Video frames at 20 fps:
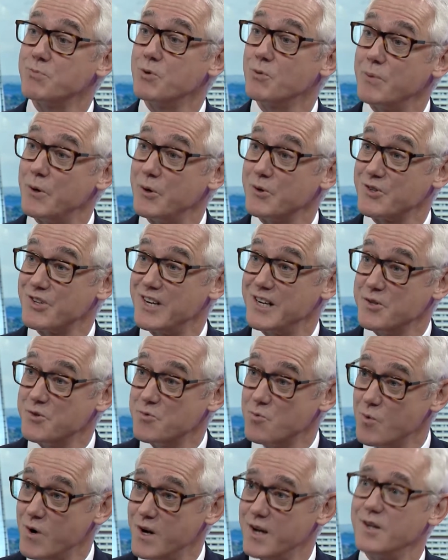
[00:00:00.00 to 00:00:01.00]
blockchains
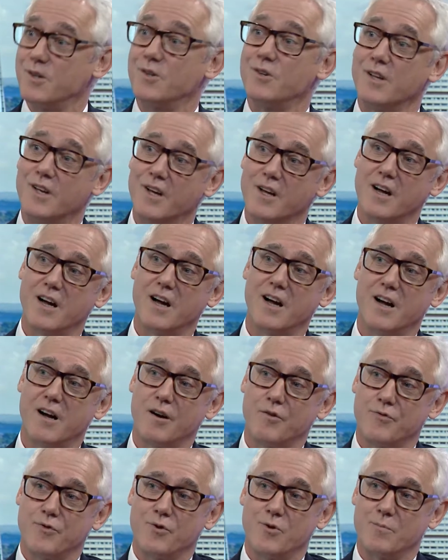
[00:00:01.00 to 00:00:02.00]
will
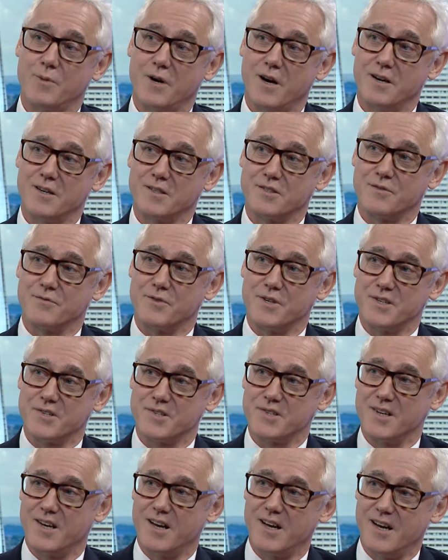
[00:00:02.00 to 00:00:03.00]
form part of
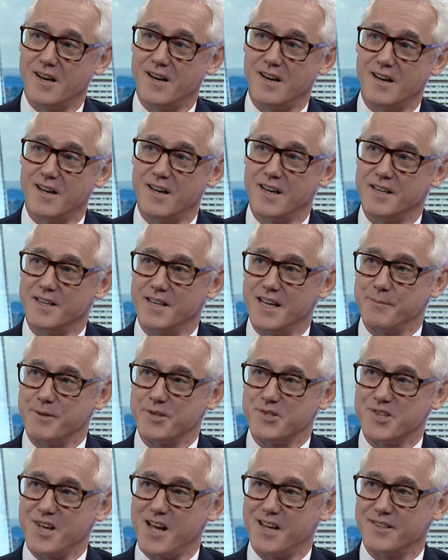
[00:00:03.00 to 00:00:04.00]
this naming
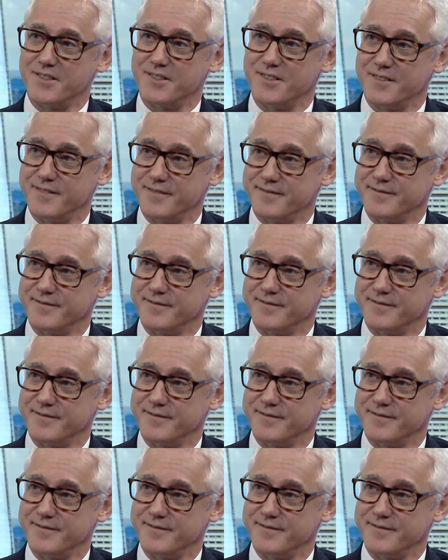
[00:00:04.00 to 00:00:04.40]
standard.